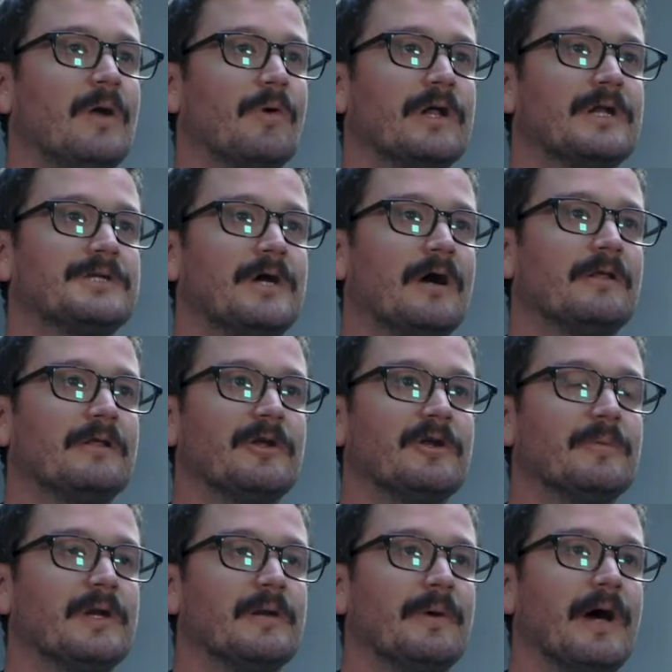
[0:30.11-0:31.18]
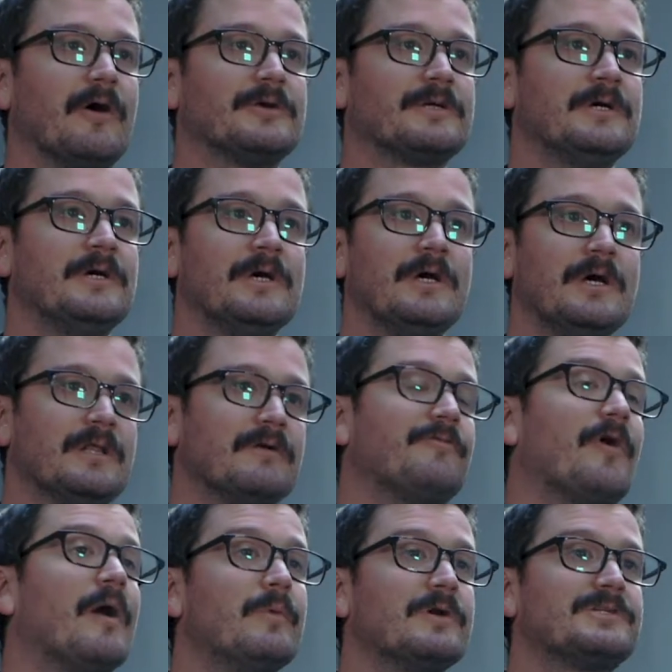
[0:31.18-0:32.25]
we're going to talk a little bit about the
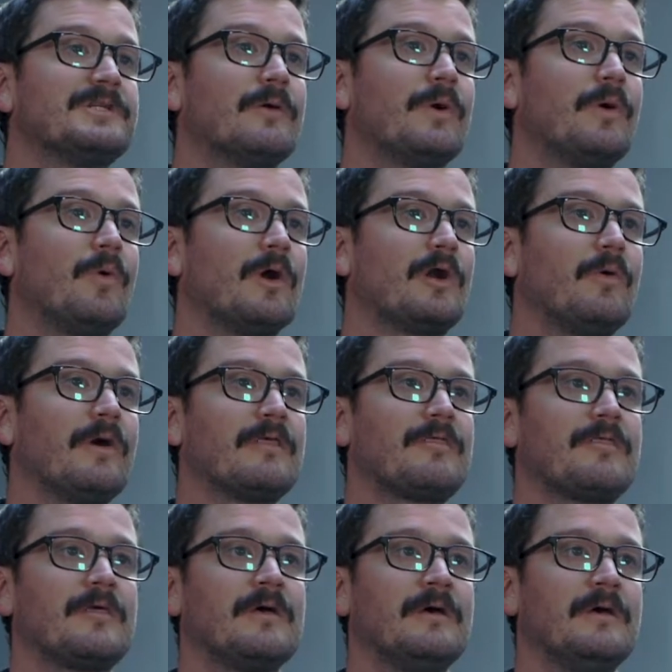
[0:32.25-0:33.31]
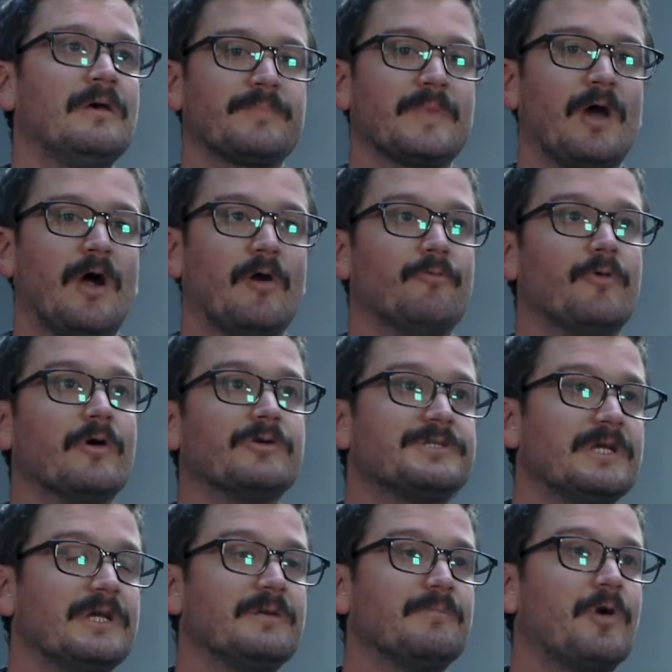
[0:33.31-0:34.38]
farmers that we work with, our
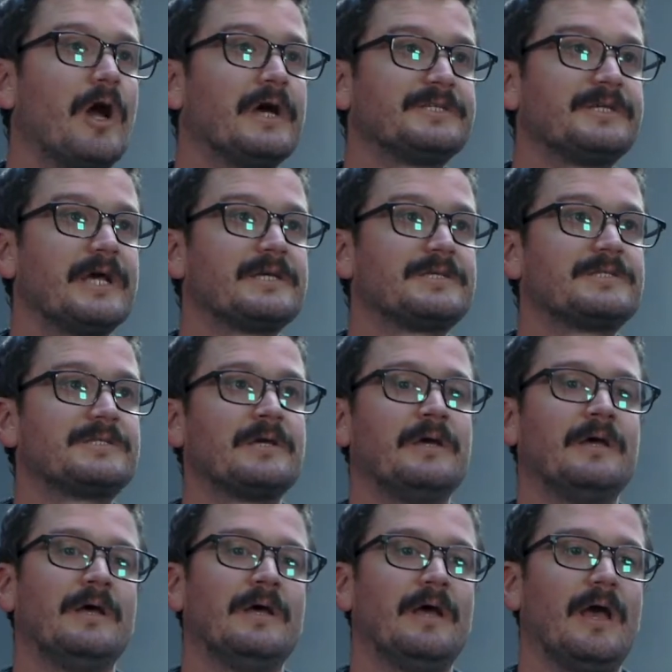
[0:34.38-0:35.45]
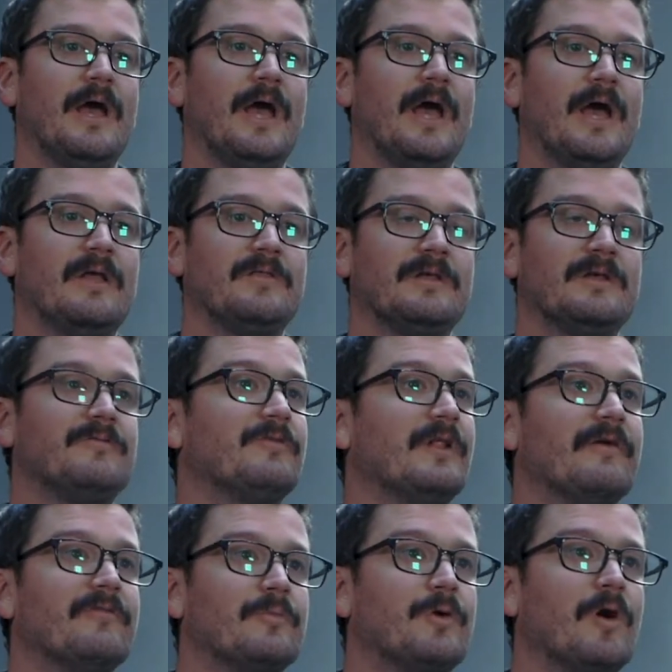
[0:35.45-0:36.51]
roasting process, and the
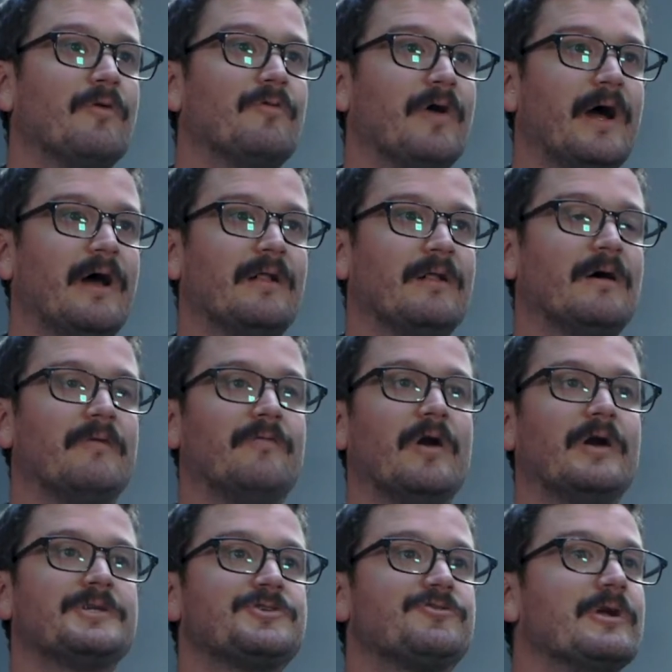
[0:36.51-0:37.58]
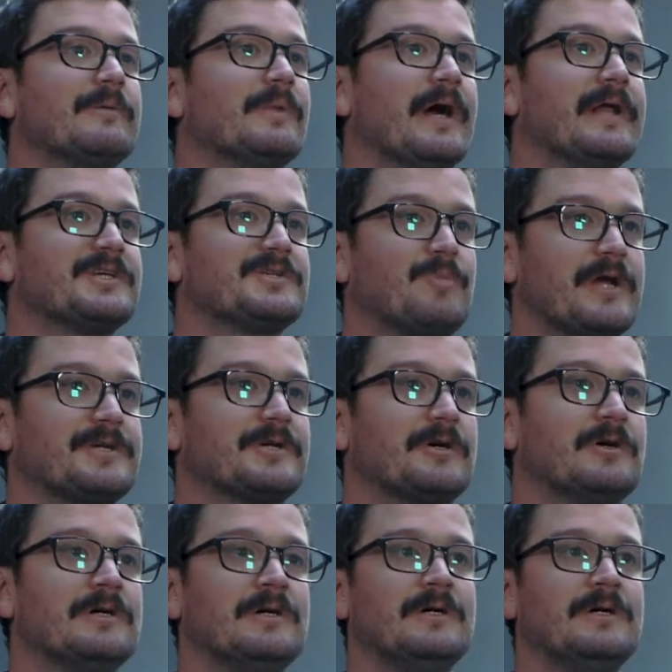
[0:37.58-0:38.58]
flavor profile of our Streamline Espresso.